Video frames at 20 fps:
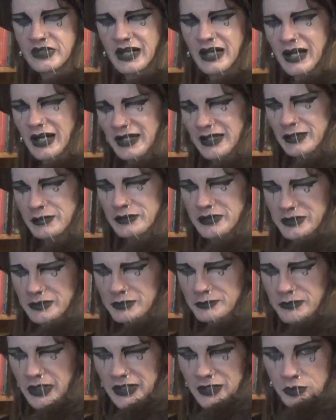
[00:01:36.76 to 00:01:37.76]
I,
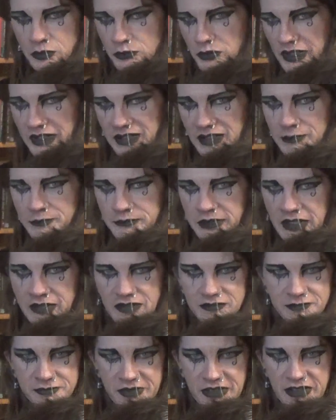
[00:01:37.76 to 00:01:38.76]
in my own way, am not
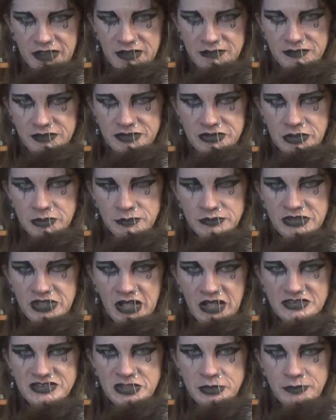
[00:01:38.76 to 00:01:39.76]
a fan of the term
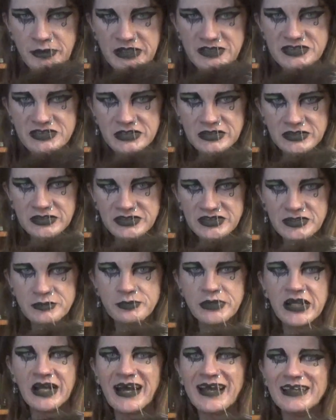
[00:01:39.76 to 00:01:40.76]
toxic masculinity,
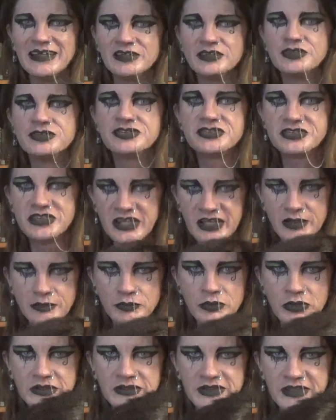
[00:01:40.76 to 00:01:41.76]
but I understand
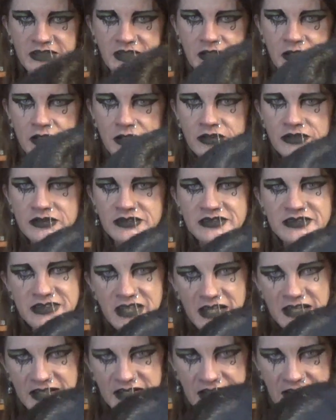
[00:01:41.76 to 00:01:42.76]
what they are
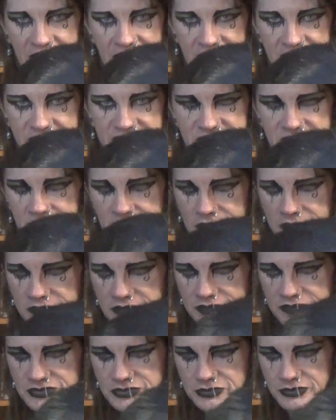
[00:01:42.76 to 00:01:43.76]
getting at.
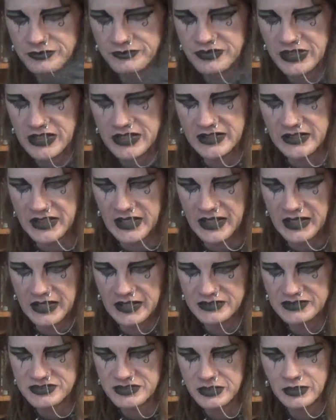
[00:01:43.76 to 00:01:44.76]
They're sort of getting
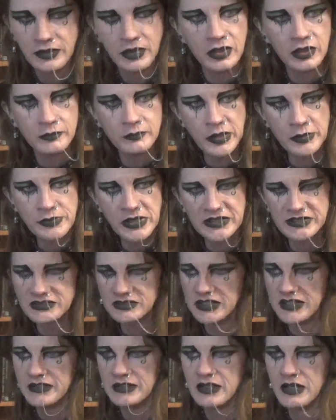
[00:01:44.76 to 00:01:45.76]
at... Bye-bye,
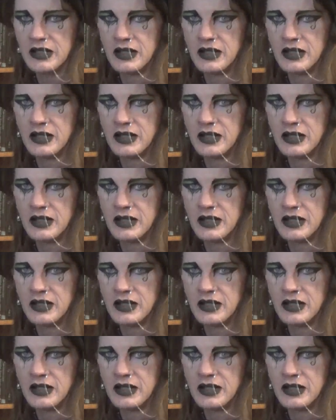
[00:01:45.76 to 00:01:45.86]
Dylan.